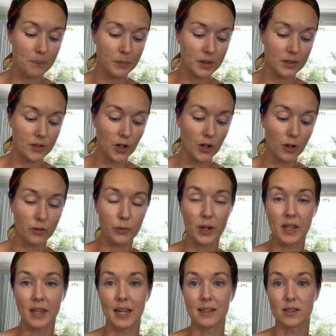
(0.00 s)
start off
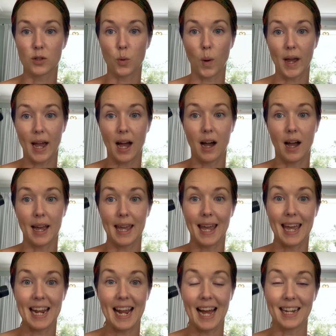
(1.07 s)
with, it's quite high
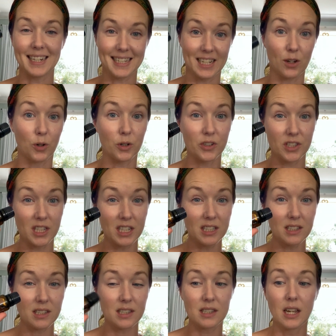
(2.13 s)
in
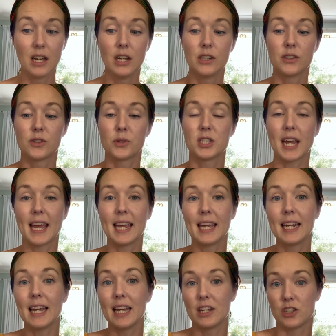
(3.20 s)
antioxidants. So
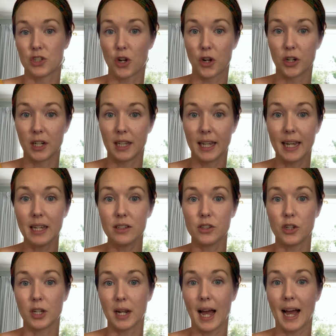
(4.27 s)
taken internally, you
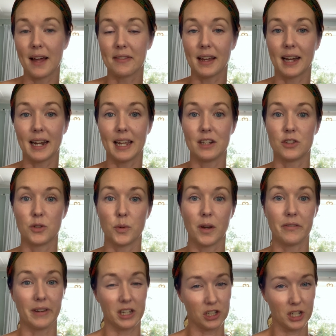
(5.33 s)
can add that into a
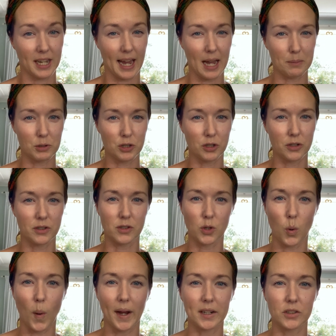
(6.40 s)
veggie capsule because it's
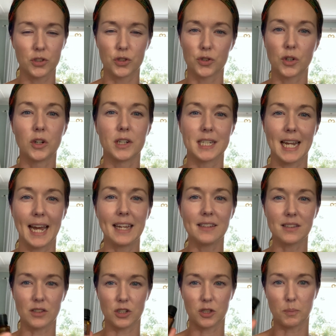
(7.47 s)
quite a strong taste.
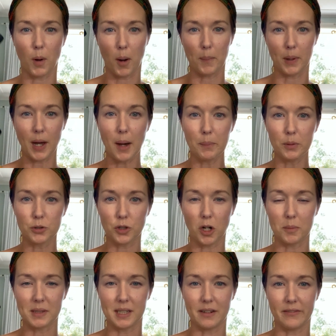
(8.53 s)
So just pop a couple
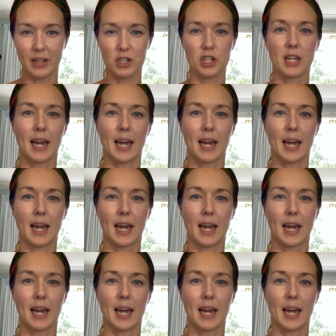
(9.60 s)
drops in a veggie